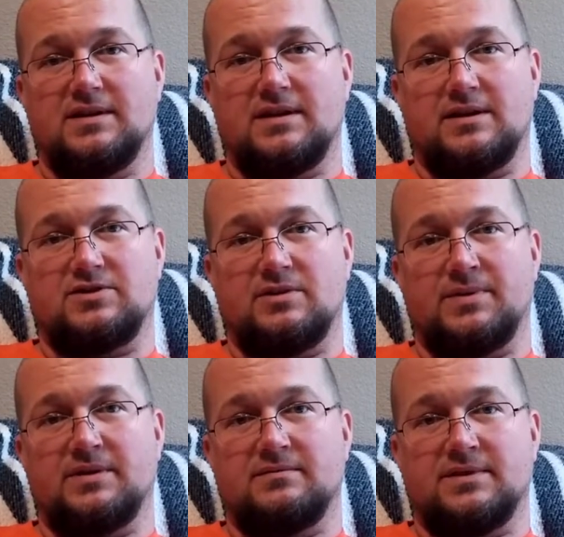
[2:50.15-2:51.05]
get a
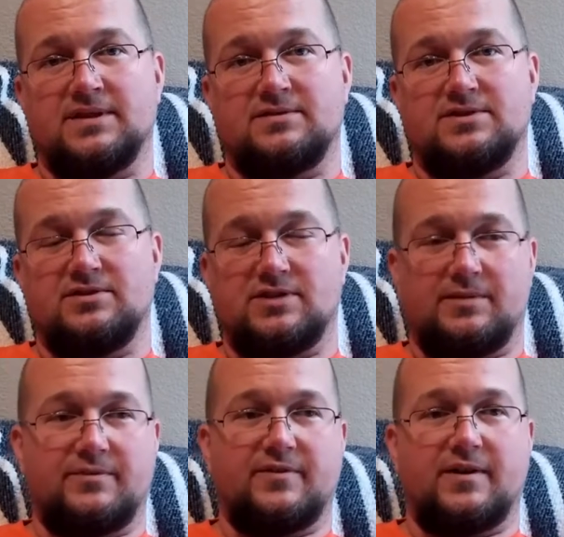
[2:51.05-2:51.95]
treatment, and then she'd
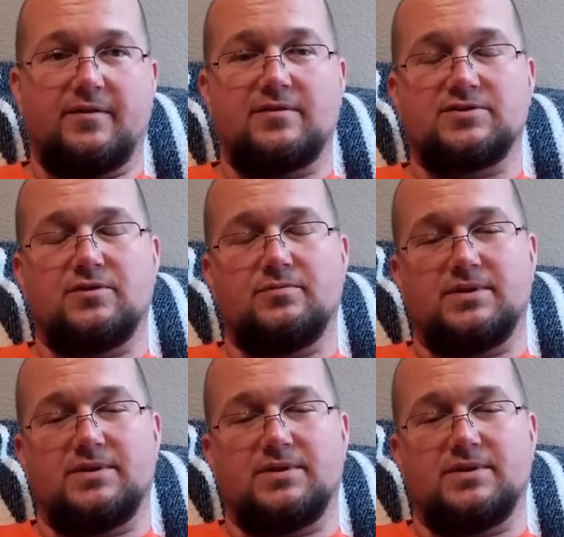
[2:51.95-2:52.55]
drive me 5 hours home.